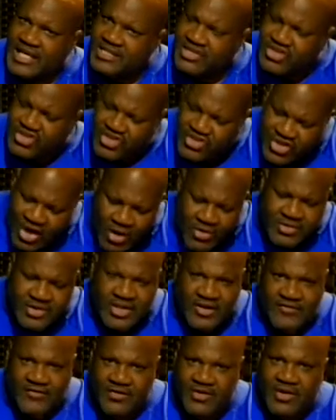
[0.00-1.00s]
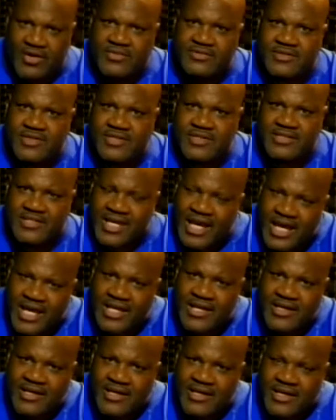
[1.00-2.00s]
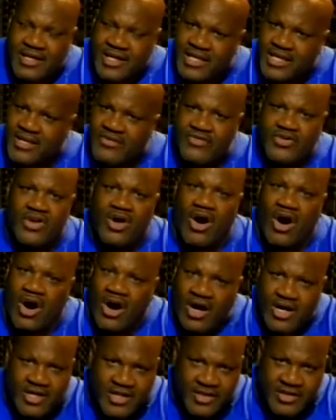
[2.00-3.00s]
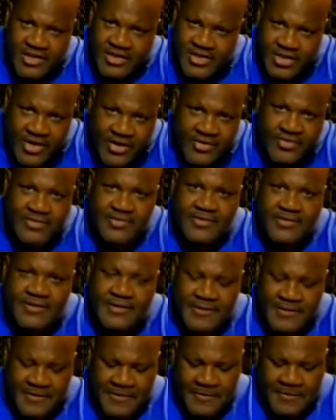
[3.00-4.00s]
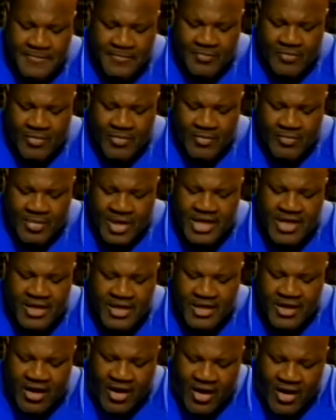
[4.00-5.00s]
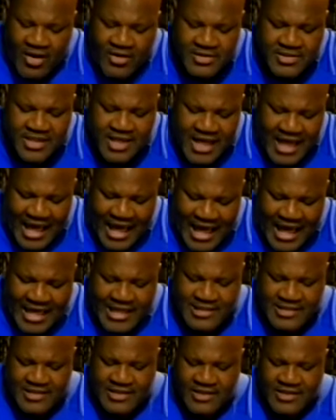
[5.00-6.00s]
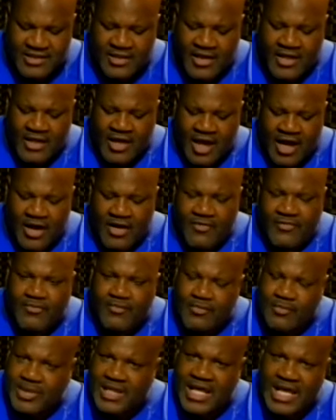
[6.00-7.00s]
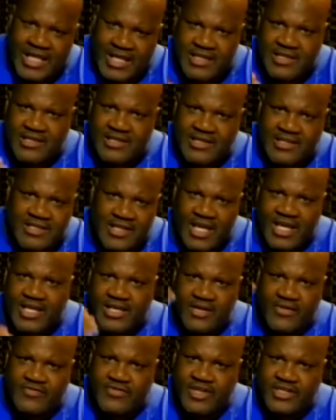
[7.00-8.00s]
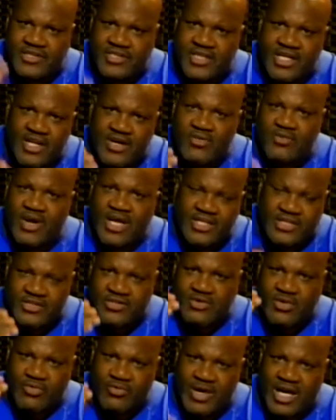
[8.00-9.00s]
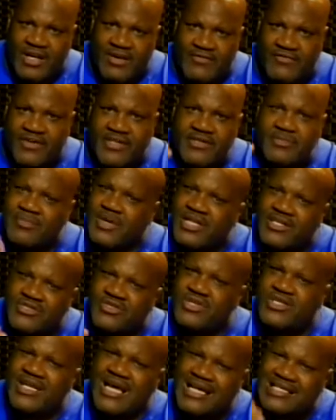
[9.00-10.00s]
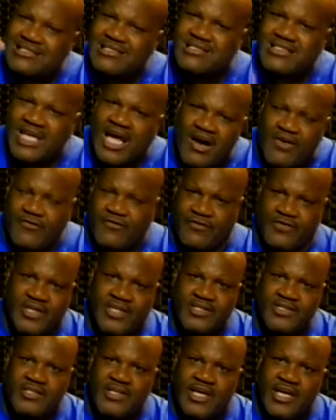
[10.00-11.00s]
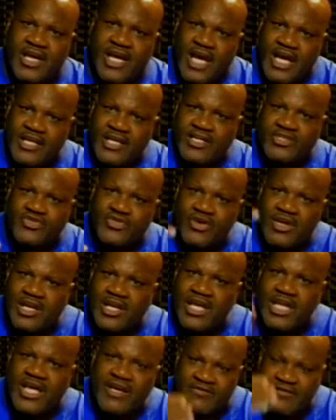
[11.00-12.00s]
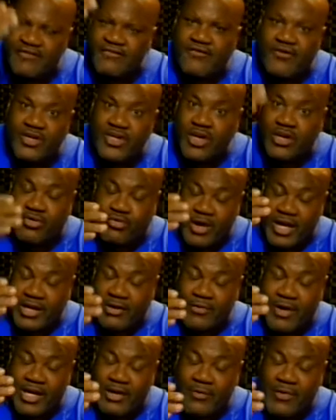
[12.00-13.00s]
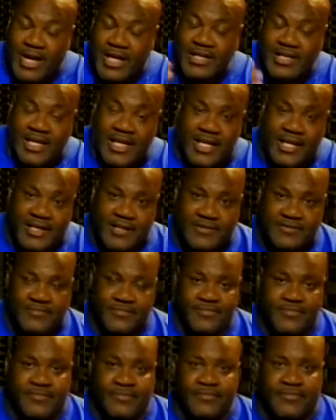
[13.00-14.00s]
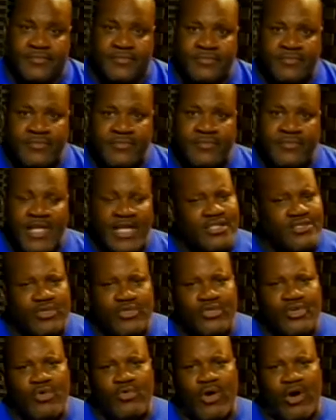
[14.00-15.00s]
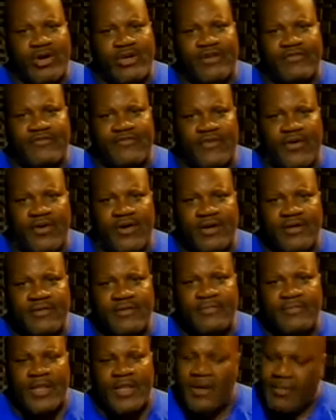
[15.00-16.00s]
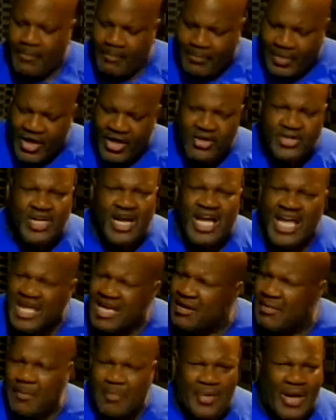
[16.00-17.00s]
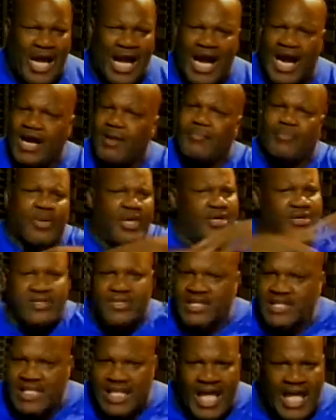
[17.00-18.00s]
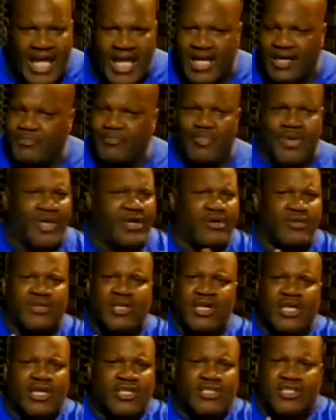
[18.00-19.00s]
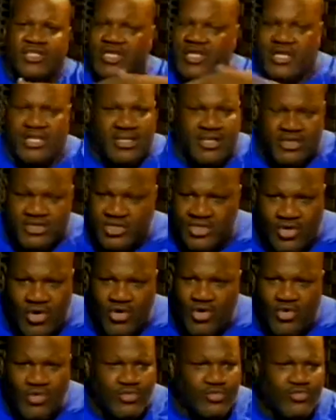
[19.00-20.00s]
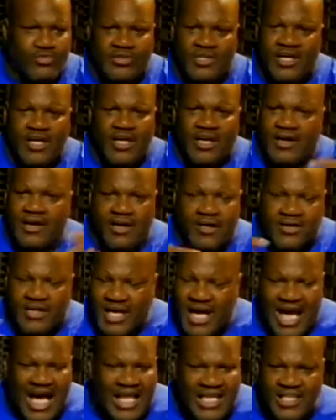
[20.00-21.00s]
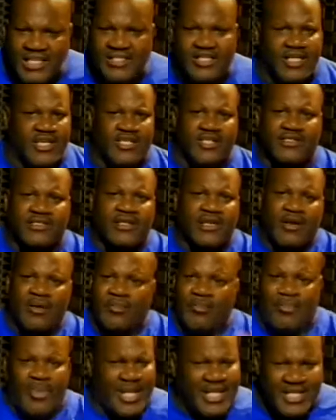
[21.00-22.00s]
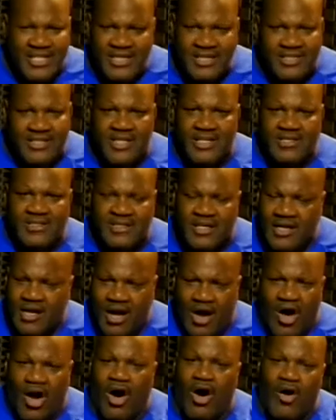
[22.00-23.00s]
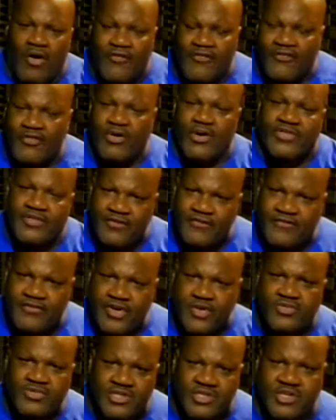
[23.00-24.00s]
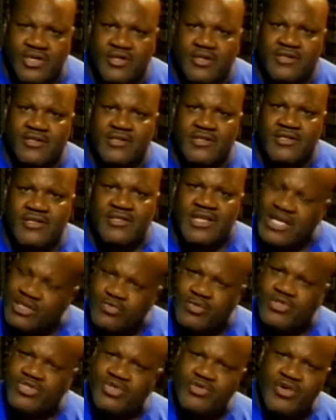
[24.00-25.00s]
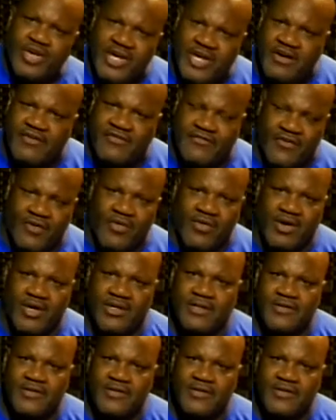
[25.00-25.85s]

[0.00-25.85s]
so difficult to say and even harder to do. But a call to action of planting the seed of the generational relevance means you're not selfish and that you're living for your great-great-grandkids. That's who you're working for. Build an empire, build a land, build schools, colleges, businesses, all for the future. That's what you're here for.